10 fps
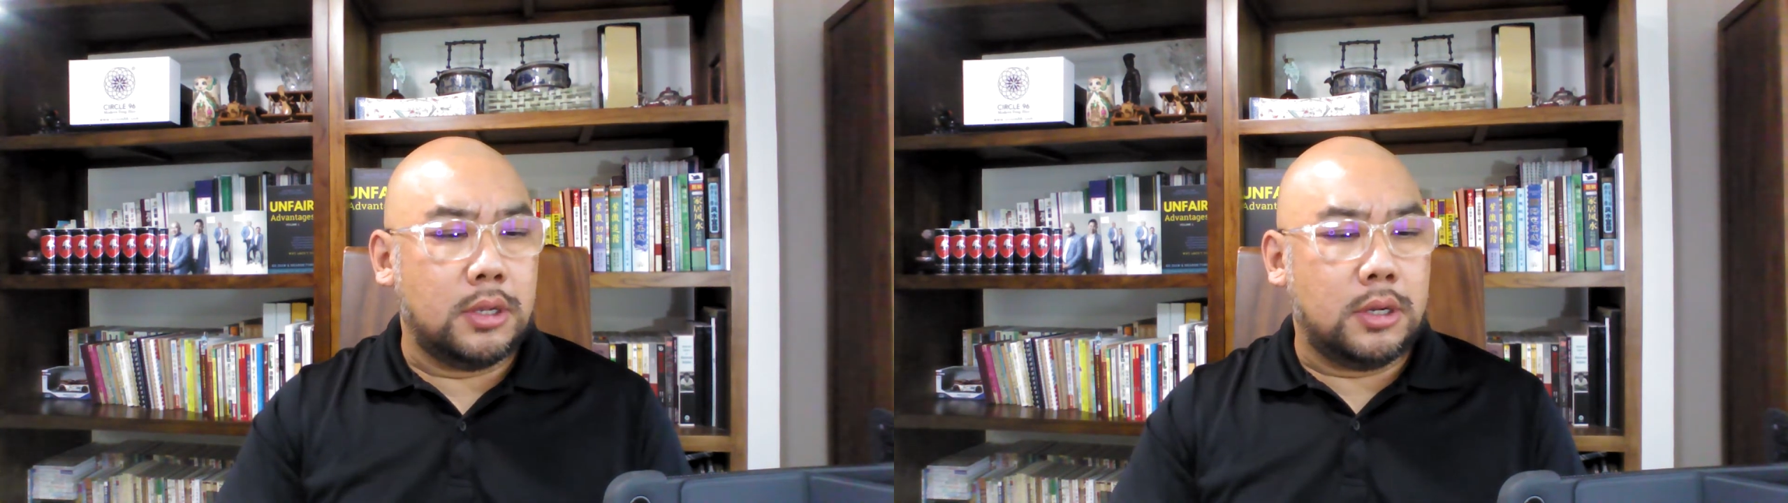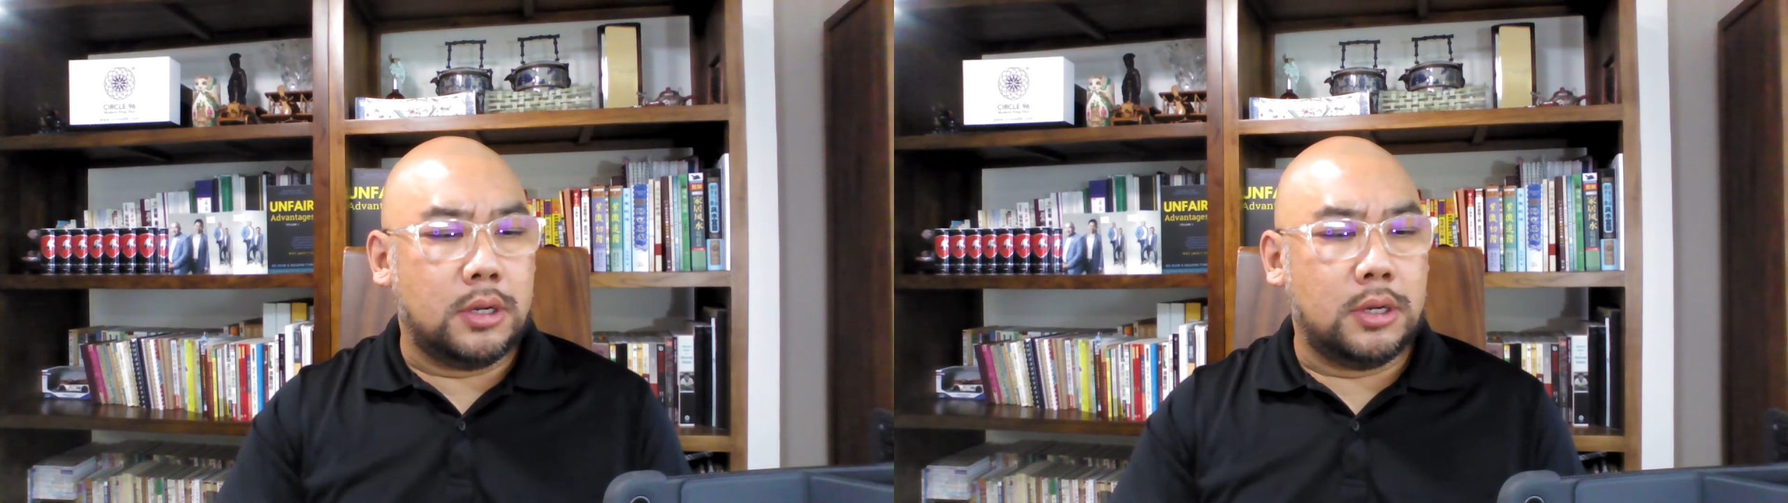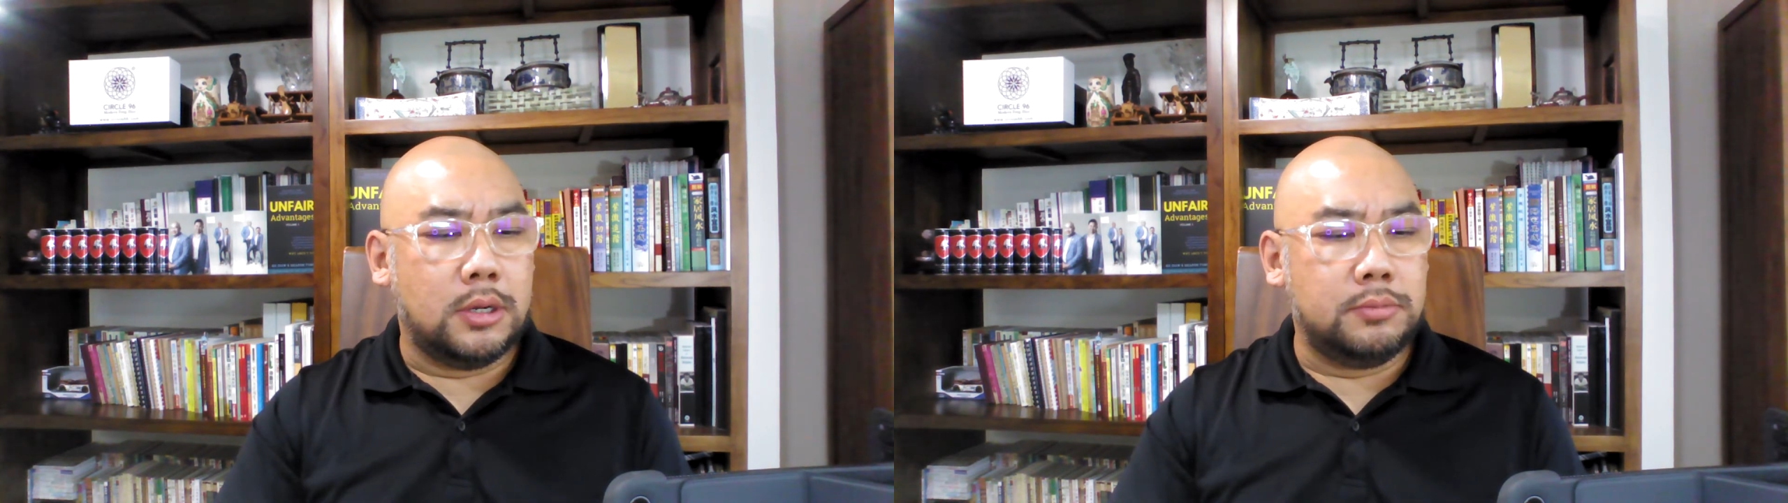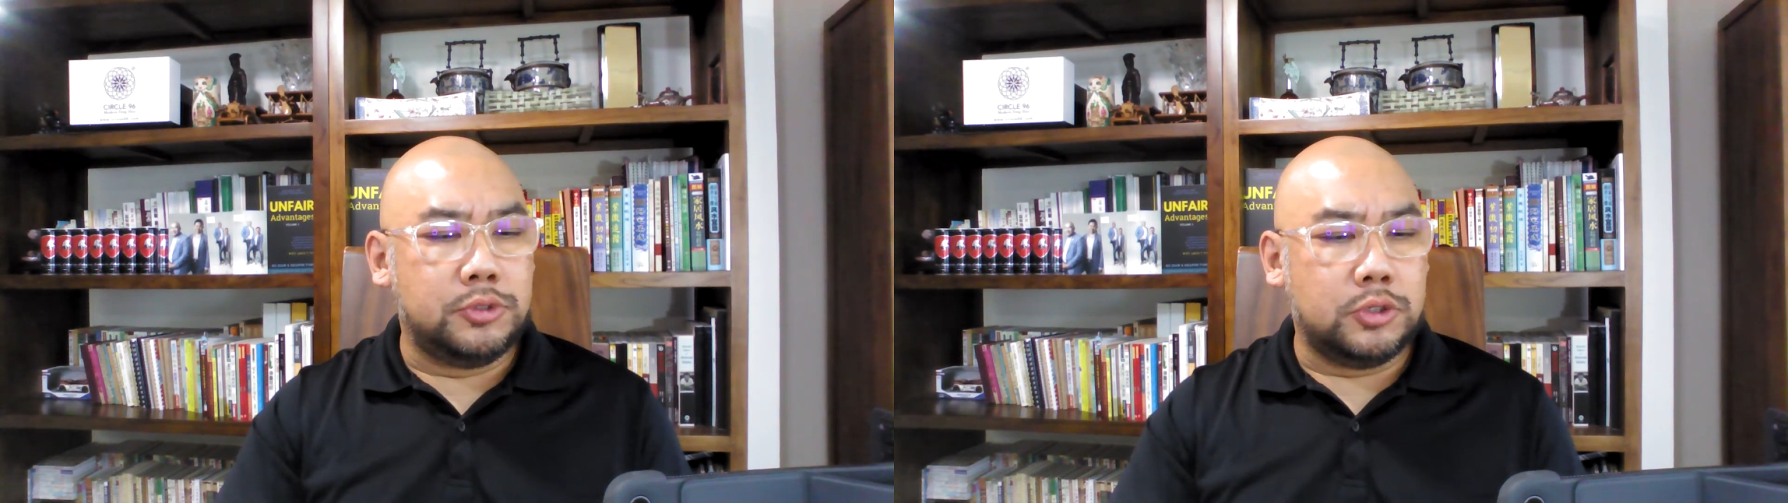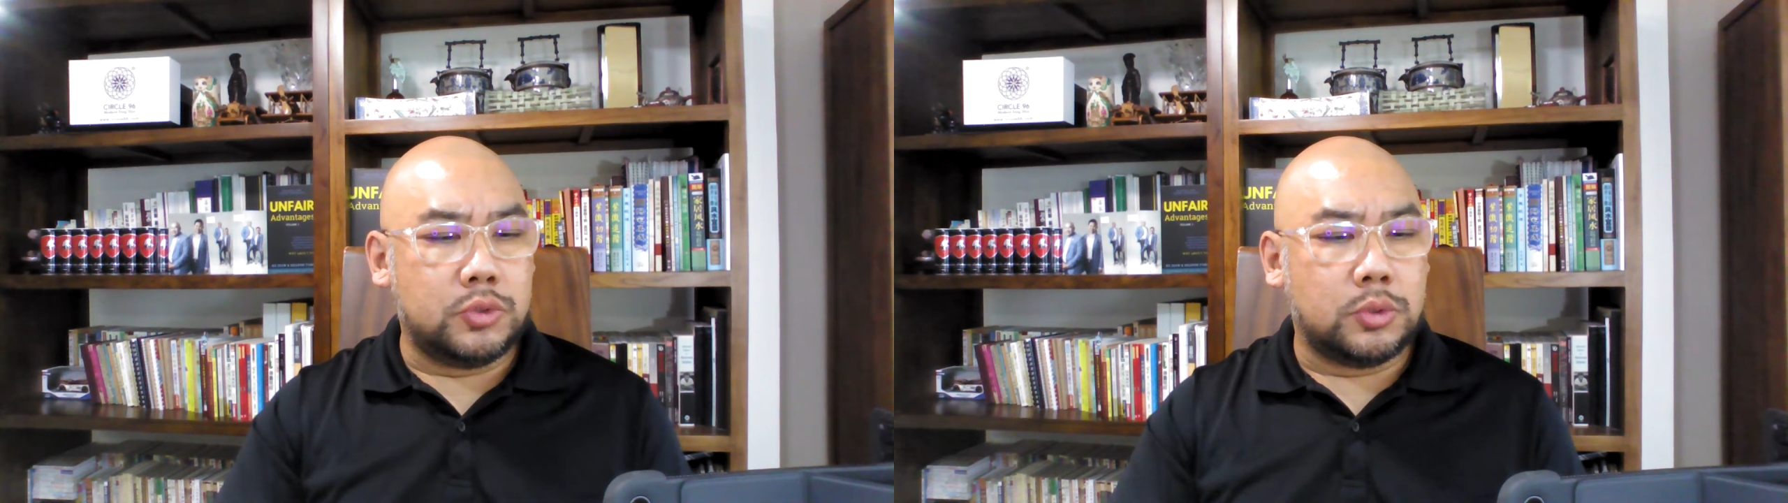
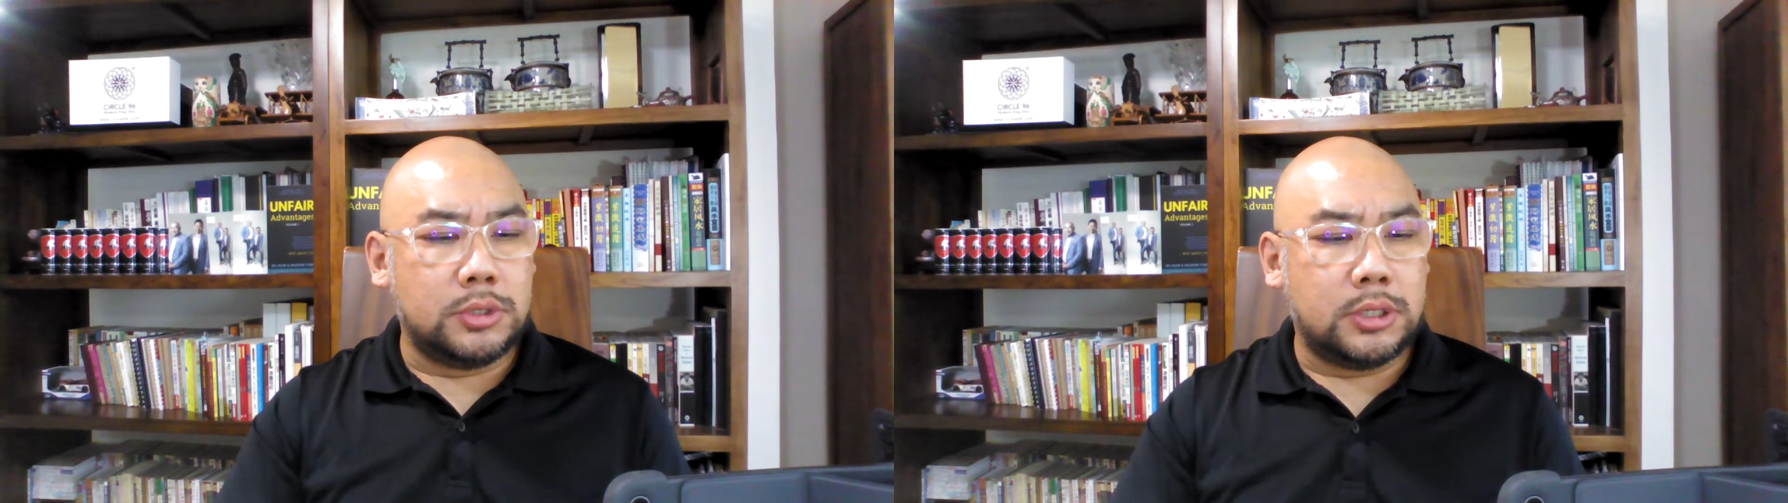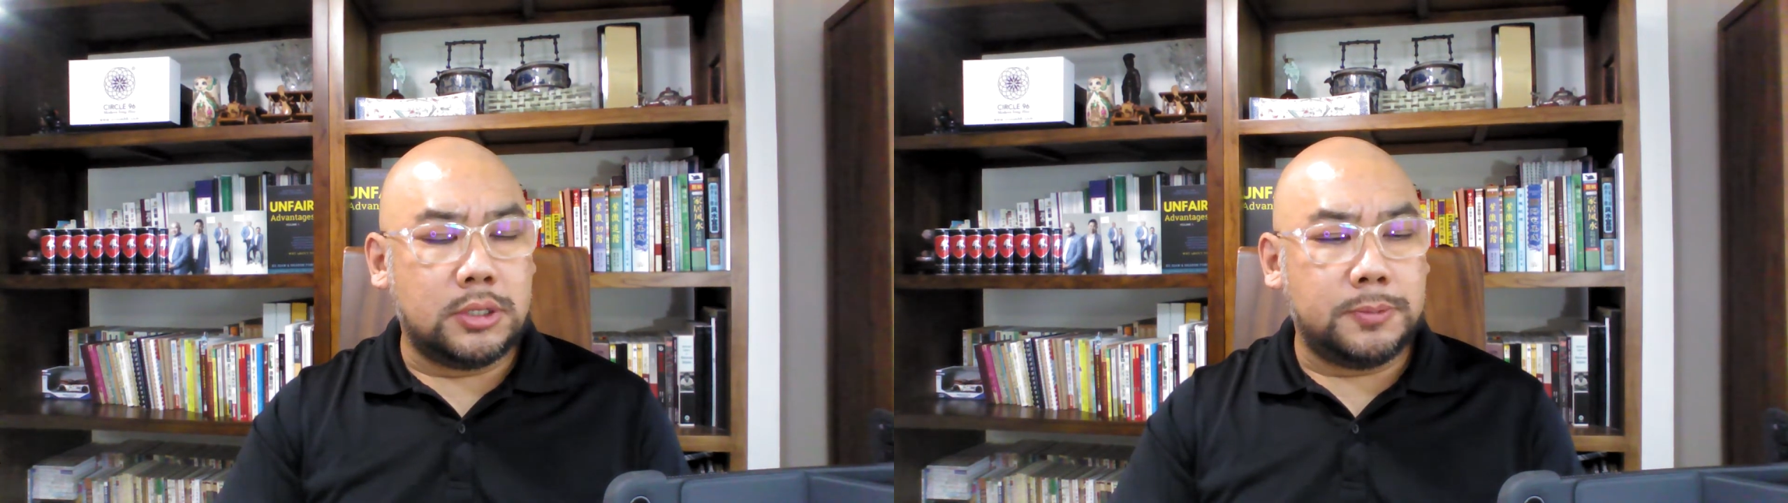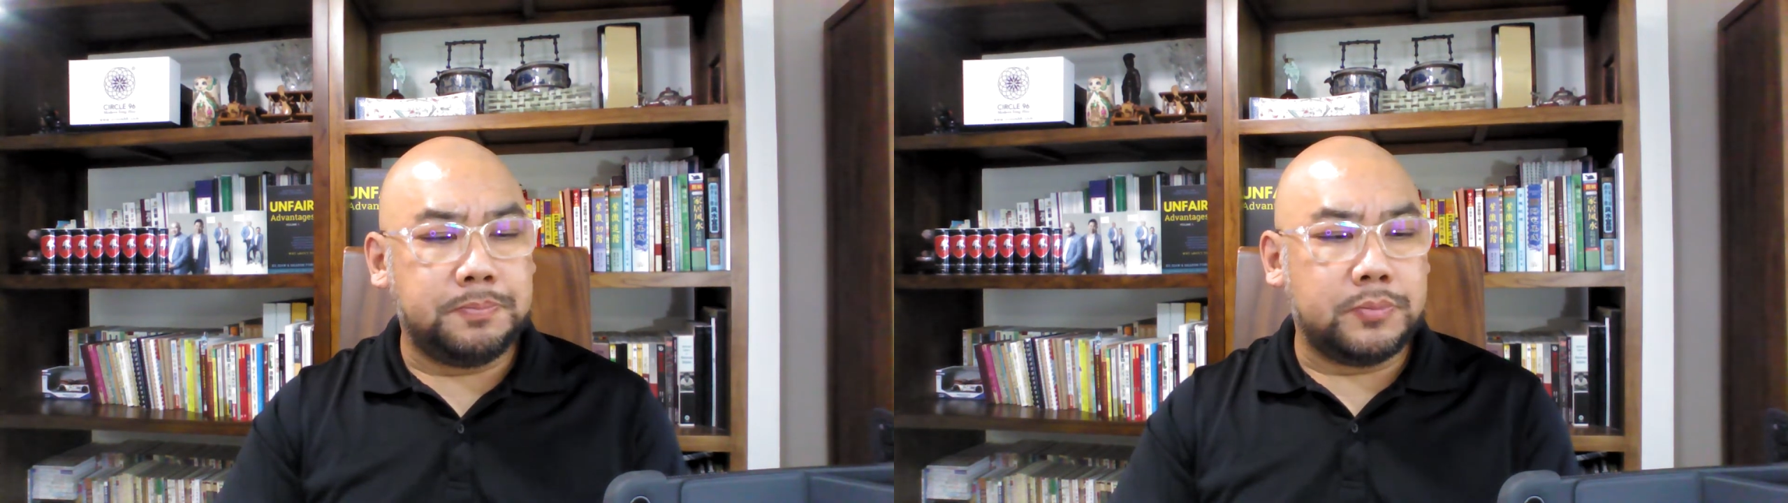The daughter,